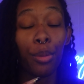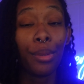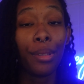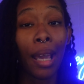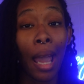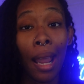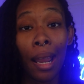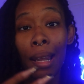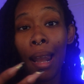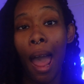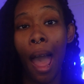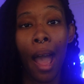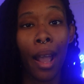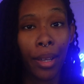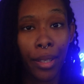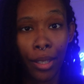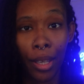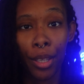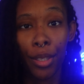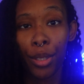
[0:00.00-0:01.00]
gain
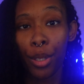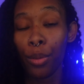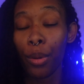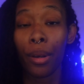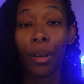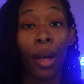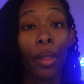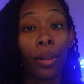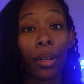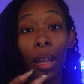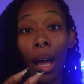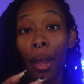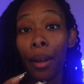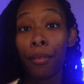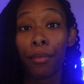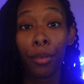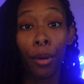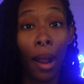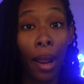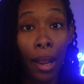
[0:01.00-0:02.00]
access to another line
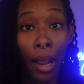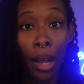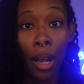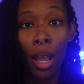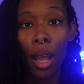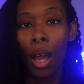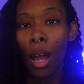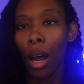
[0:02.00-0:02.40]
of credit